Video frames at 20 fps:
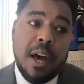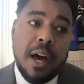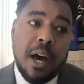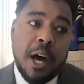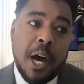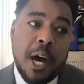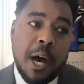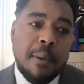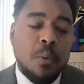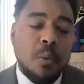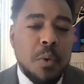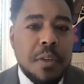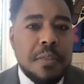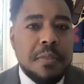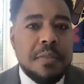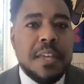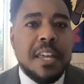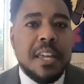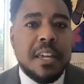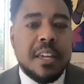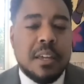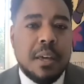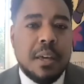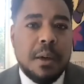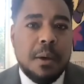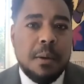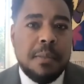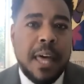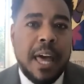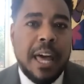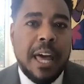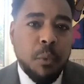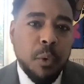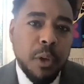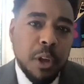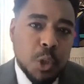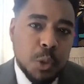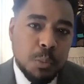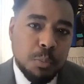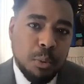And we think that if
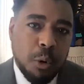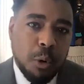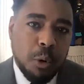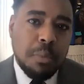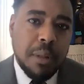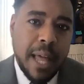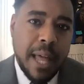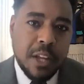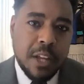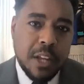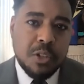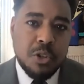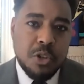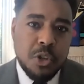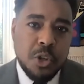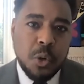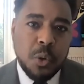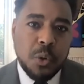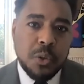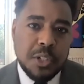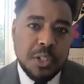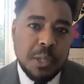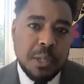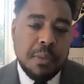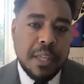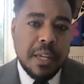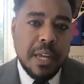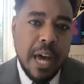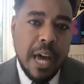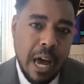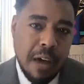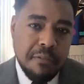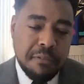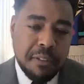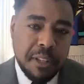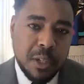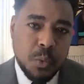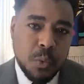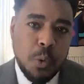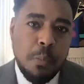we explore Blacks and Jews and some of the
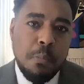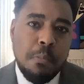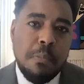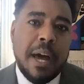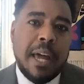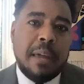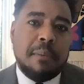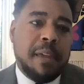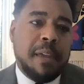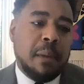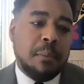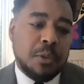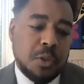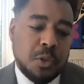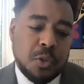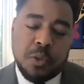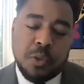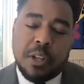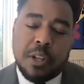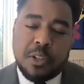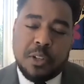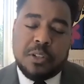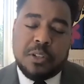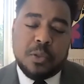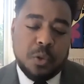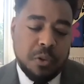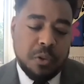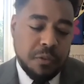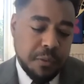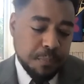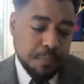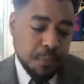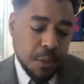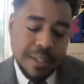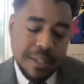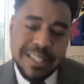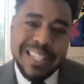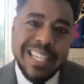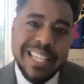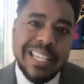conflicts, we might be able to sort of
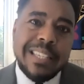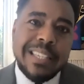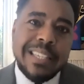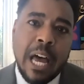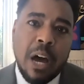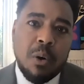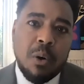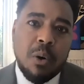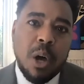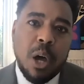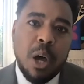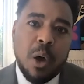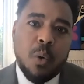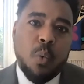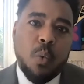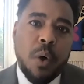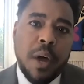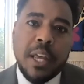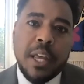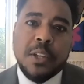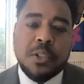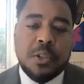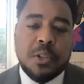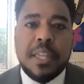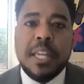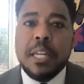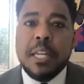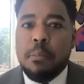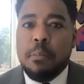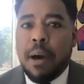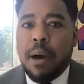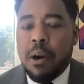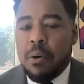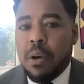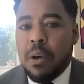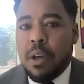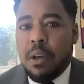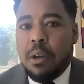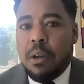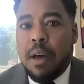tease out ways to think
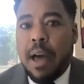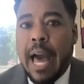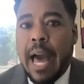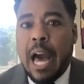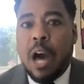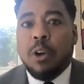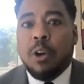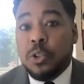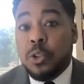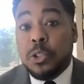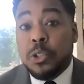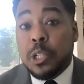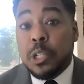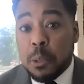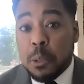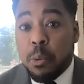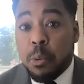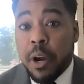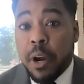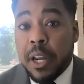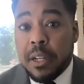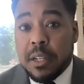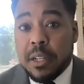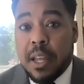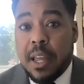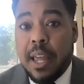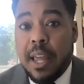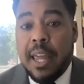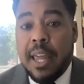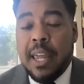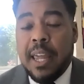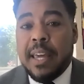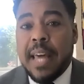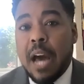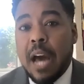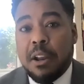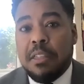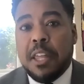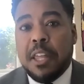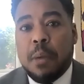about how to deliberate and
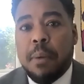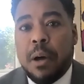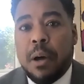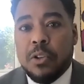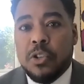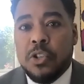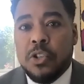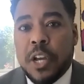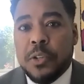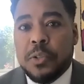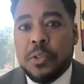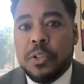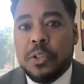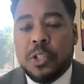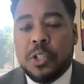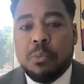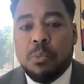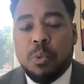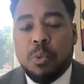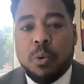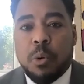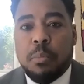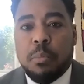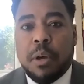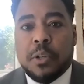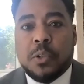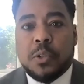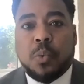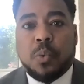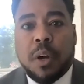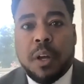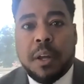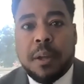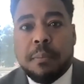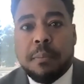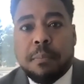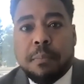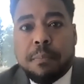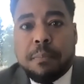how to think about justice in a more robust way.